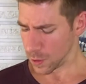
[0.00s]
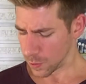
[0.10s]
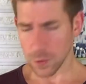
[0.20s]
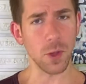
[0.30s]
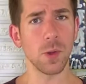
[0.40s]

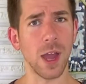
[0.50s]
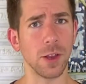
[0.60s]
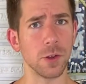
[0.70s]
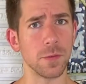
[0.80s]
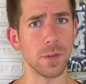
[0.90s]
so
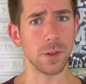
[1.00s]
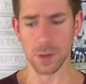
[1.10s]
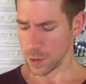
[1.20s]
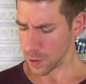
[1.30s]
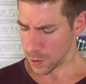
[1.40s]

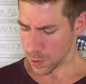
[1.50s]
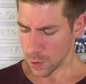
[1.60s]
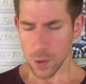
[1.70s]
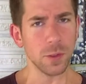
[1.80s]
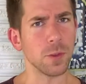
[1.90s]
colorful,
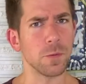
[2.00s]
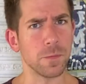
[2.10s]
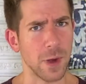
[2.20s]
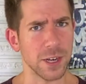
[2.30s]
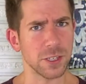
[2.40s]
so
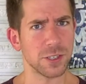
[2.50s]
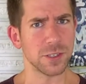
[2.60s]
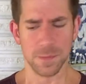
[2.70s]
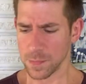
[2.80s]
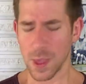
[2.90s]

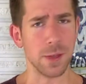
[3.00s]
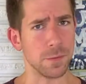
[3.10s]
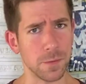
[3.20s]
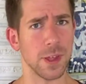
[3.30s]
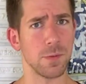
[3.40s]
fresh and
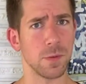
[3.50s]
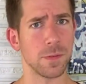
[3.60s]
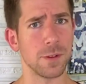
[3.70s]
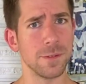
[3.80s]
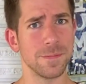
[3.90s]

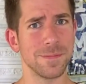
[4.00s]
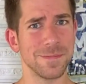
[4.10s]
flavorful.